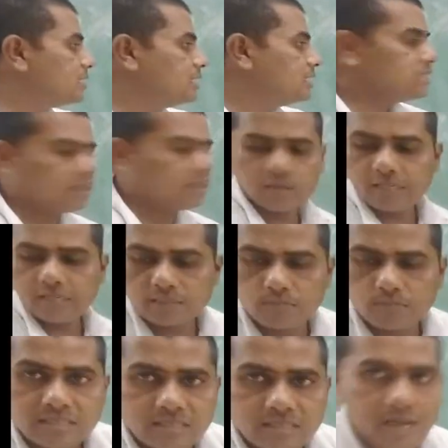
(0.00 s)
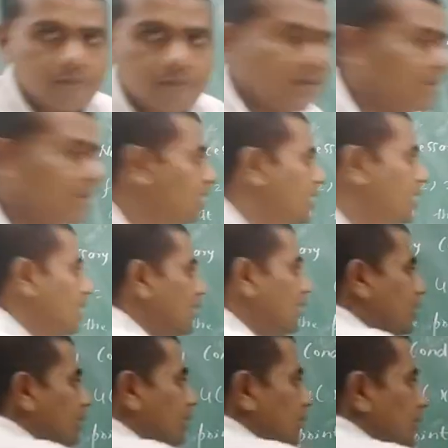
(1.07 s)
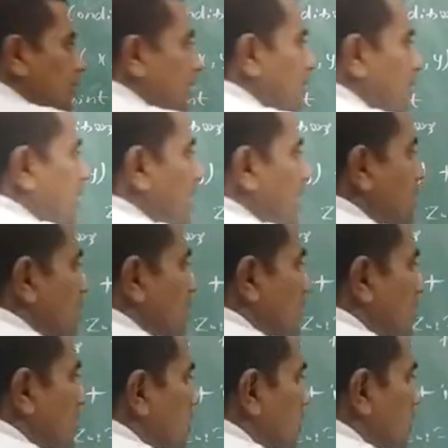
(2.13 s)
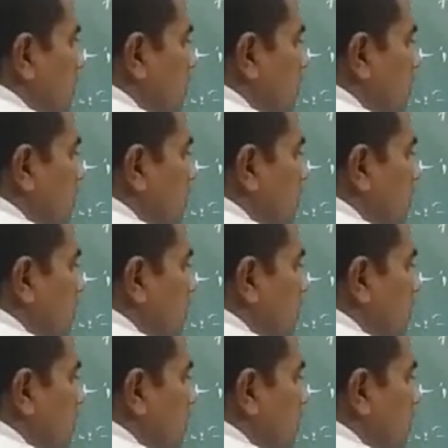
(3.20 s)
z is equal to x plus I by. Then there exists.